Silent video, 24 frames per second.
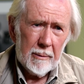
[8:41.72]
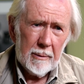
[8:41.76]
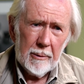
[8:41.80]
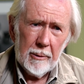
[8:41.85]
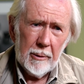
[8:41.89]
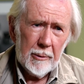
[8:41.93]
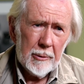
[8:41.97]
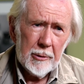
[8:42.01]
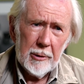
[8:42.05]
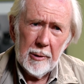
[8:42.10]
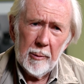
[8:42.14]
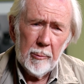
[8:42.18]

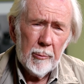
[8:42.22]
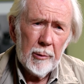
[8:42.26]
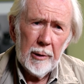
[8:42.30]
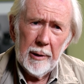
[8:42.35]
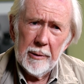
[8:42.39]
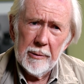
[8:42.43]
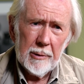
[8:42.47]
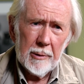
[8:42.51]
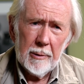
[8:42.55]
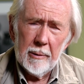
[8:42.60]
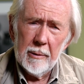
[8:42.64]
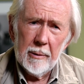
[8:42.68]

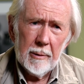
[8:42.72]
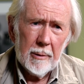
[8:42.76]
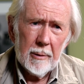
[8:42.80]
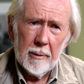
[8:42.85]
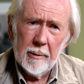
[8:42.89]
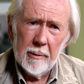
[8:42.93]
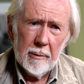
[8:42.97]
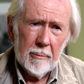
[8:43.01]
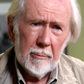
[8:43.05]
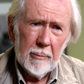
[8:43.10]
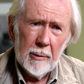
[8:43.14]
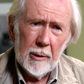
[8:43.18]

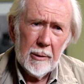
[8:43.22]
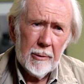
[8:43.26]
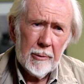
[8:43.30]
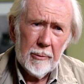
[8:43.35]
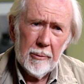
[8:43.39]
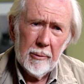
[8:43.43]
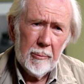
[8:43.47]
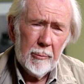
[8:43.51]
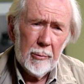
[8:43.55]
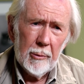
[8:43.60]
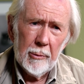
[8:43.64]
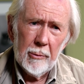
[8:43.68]
Cartier-Bresson and Marc
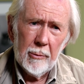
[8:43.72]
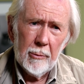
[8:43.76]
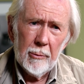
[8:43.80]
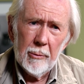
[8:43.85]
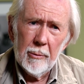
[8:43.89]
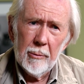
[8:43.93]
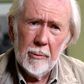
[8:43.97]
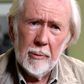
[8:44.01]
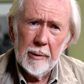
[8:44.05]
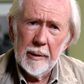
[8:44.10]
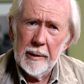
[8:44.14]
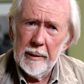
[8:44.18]

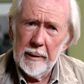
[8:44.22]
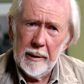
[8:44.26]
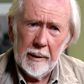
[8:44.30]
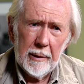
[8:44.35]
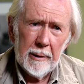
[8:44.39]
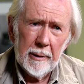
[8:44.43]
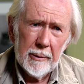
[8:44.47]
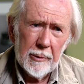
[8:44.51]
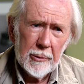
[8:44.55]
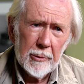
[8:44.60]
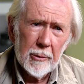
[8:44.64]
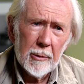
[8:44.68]
Ribot and
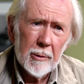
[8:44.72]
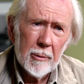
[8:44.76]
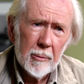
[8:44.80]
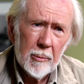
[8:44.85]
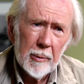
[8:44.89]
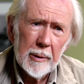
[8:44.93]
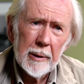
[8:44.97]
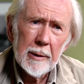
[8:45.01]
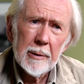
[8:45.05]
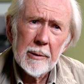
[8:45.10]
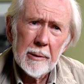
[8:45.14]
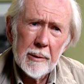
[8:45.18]
Elliot
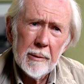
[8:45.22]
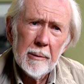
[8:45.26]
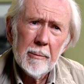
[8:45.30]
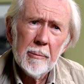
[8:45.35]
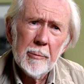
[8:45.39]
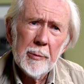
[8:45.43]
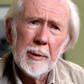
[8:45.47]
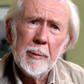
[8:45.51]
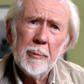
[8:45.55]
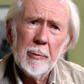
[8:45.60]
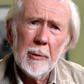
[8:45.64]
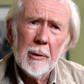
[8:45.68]
Erwitt and
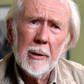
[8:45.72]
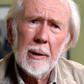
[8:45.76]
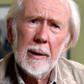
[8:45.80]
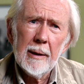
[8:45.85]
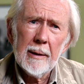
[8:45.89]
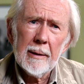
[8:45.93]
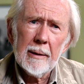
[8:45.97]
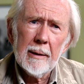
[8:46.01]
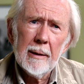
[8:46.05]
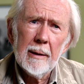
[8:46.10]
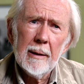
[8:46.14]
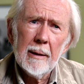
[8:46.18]
people
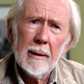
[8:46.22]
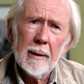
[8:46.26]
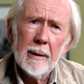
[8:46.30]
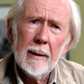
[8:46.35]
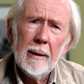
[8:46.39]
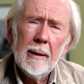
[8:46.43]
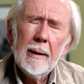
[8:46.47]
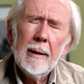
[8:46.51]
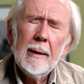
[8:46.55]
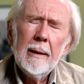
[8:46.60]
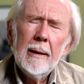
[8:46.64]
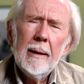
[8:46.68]
like that.
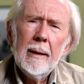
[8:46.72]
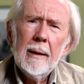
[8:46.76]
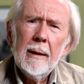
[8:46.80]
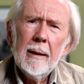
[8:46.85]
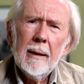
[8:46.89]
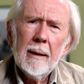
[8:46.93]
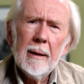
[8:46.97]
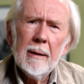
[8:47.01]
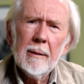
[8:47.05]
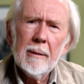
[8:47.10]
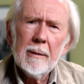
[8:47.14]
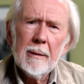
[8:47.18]

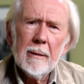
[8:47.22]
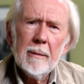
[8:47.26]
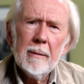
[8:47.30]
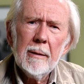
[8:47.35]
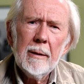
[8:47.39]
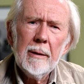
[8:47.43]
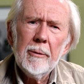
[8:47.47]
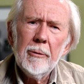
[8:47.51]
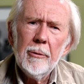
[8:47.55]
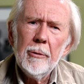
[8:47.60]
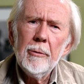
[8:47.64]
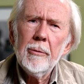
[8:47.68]
And so
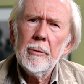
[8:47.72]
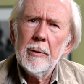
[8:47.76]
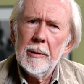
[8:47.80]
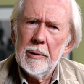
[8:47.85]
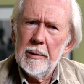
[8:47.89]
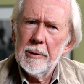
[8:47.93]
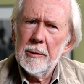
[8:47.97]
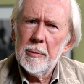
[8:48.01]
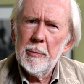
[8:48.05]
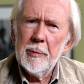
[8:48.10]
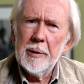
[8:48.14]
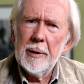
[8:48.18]
he knew
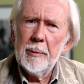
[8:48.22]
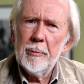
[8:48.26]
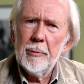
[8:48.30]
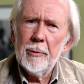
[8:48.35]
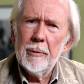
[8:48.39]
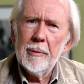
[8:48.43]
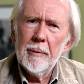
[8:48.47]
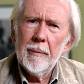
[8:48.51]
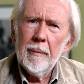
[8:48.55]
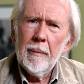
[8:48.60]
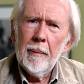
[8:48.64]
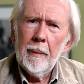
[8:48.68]
these
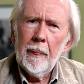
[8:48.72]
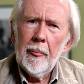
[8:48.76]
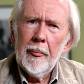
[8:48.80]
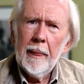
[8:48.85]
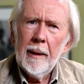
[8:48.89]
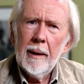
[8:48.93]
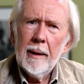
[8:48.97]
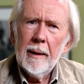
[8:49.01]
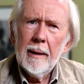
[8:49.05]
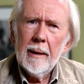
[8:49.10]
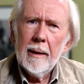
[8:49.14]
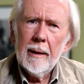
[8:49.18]
people,
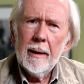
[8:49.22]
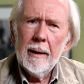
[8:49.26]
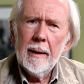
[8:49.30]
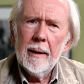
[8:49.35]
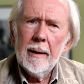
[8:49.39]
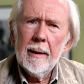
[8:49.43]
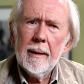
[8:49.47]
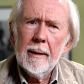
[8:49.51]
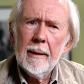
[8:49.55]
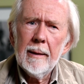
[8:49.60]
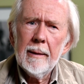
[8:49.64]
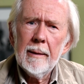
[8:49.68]

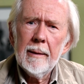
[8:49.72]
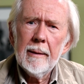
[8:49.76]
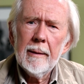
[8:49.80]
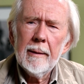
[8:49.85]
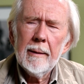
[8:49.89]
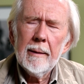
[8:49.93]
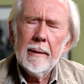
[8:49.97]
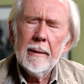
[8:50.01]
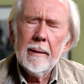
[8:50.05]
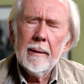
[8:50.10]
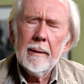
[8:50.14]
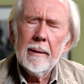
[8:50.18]

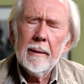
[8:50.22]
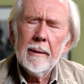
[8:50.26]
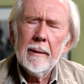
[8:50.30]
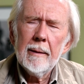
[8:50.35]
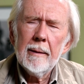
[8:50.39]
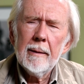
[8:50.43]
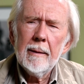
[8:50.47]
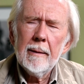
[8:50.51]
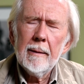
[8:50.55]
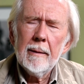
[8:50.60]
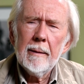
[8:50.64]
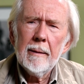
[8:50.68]
and
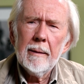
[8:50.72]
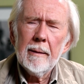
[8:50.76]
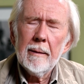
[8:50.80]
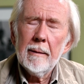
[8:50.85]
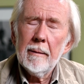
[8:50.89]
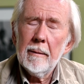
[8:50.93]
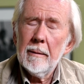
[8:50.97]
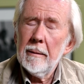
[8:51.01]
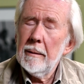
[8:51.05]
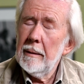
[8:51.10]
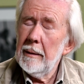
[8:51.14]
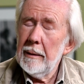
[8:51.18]

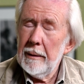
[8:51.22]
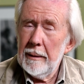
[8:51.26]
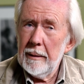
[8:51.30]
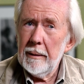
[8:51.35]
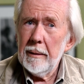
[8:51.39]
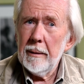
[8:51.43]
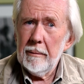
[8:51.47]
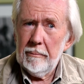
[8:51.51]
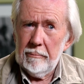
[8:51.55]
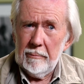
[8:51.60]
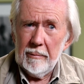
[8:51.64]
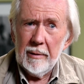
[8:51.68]

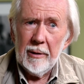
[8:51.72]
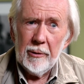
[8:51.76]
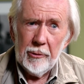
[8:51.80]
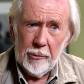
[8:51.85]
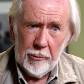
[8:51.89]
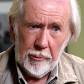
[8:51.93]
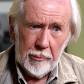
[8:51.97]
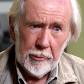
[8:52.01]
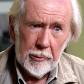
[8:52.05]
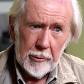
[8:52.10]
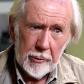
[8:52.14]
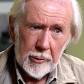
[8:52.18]
he
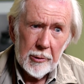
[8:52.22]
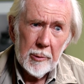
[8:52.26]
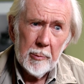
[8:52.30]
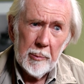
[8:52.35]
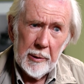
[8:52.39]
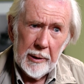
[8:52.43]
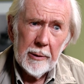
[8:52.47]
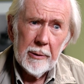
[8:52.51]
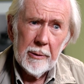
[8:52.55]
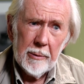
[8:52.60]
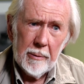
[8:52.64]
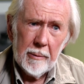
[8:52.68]
introduced
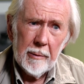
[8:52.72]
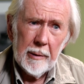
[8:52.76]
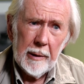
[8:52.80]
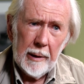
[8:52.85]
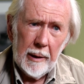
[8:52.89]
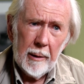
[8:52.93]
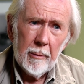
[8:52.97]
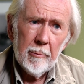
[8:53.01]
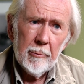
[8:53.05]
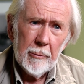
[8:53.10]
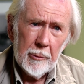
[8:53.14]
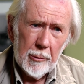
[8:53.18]
me to
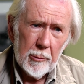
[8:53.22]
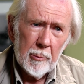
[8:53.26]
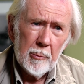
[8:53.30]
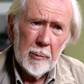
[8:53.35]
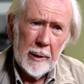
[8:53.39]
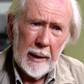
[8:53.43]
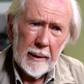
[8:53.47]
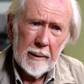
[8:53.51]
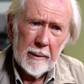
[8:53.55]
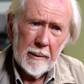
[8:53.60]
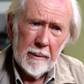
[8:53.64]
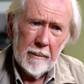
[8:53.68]
them, to
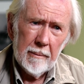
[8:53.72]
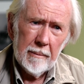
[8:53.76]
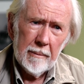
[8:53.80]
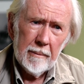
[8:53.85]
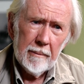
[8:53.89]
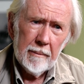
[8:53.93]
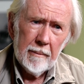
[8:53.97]
Magnum.